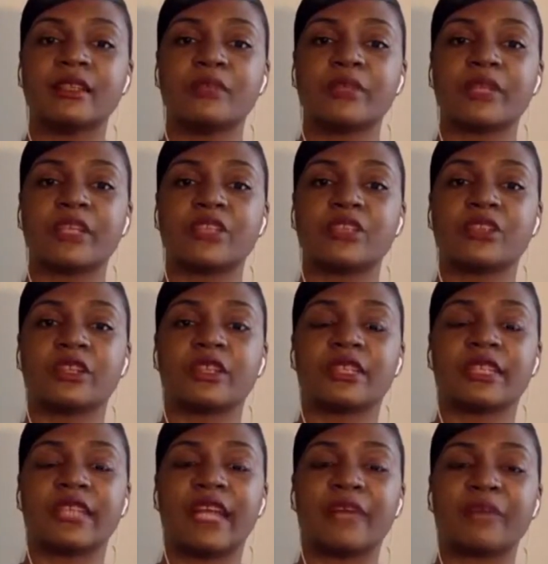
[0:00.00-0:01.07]
because you're under
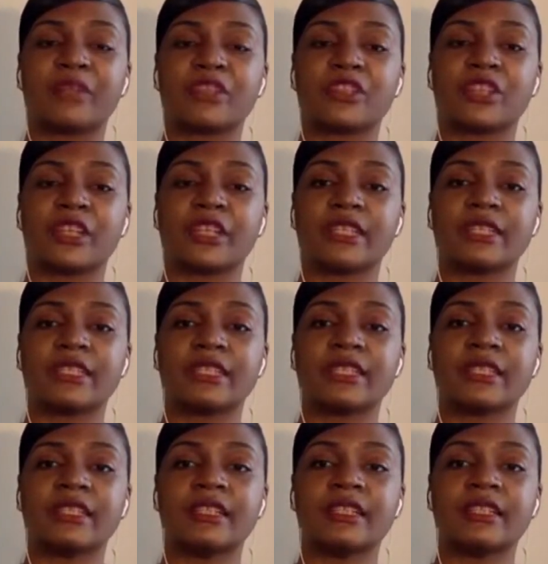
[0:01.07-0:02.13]
time constraints.
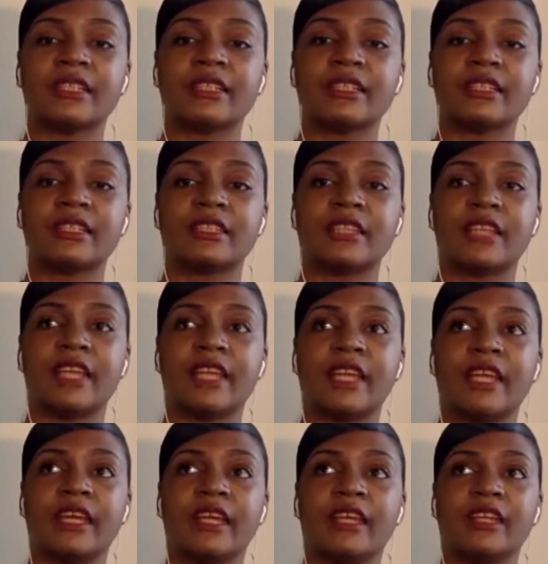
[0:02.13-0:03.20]

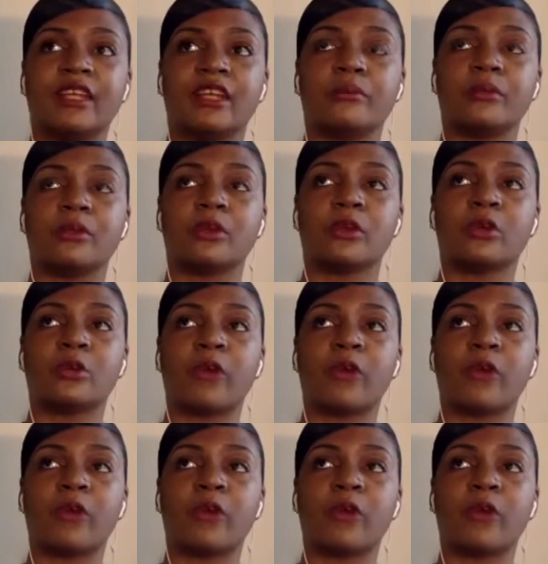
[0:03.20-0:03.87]
And your